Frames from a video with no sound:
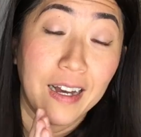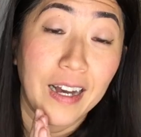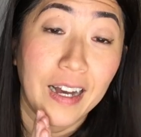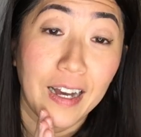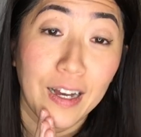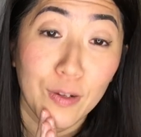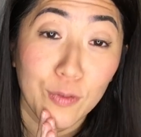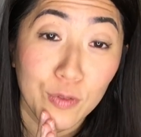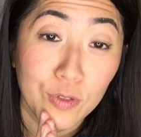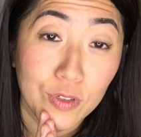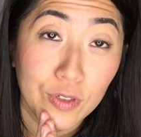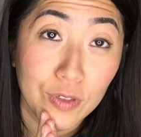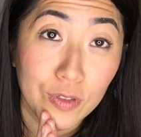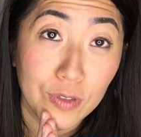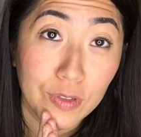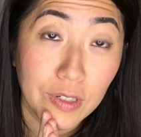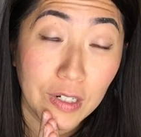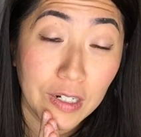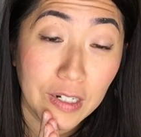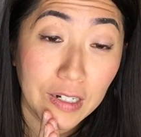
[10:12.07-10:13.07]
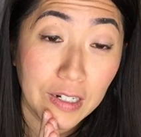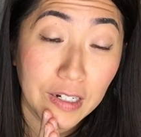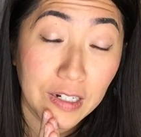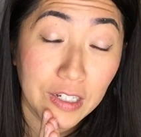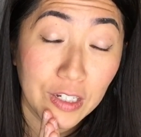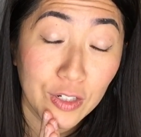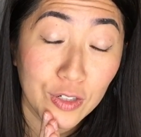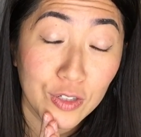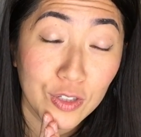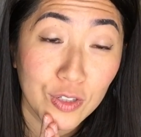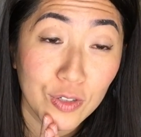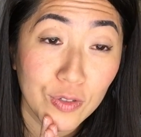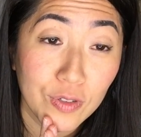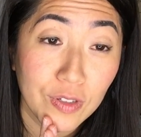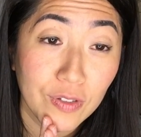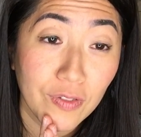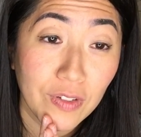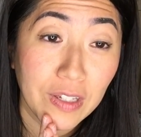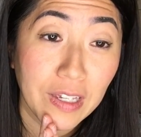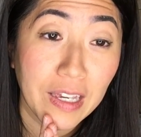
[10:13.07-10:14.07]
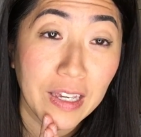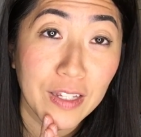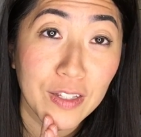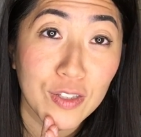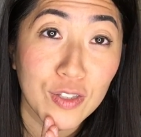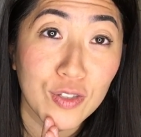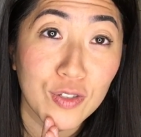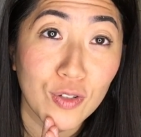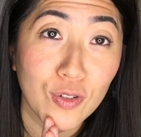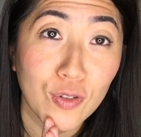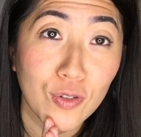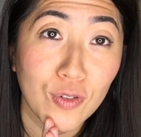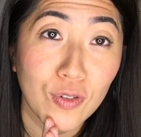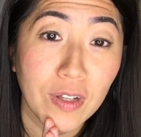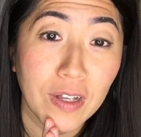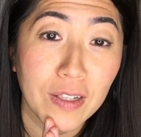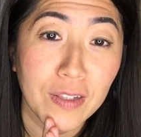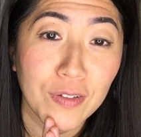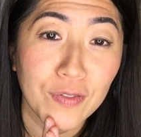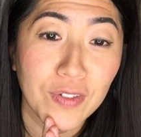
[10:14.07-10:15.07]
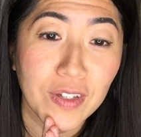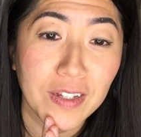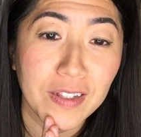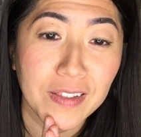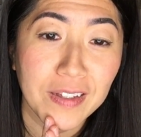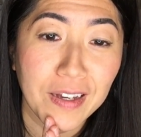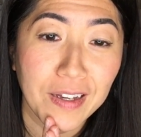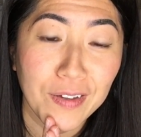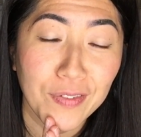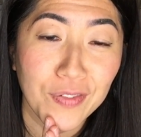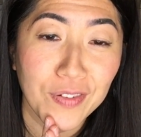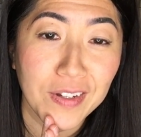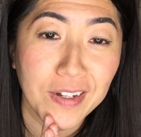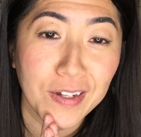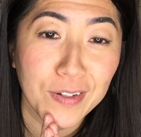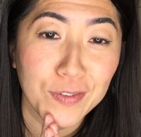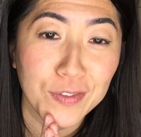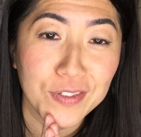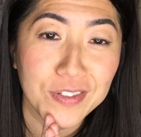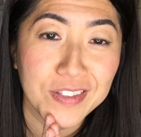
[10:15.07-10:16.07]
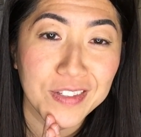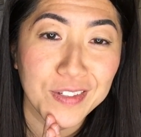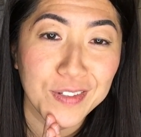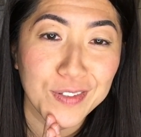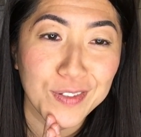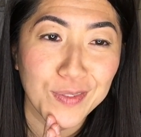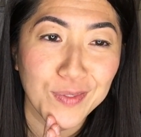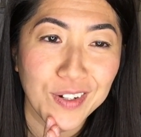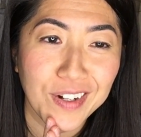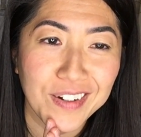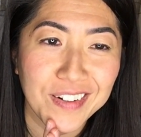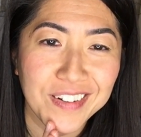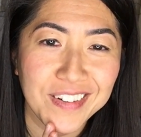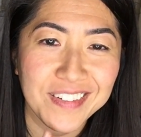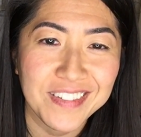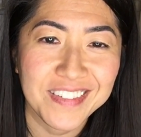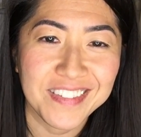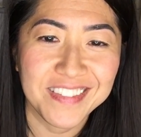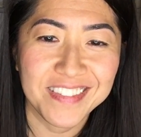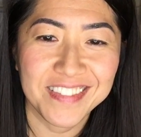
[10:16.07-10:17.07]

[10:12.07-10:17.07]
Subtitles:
I will, here's to you living a soul elevated life, and I will see you tomorrow.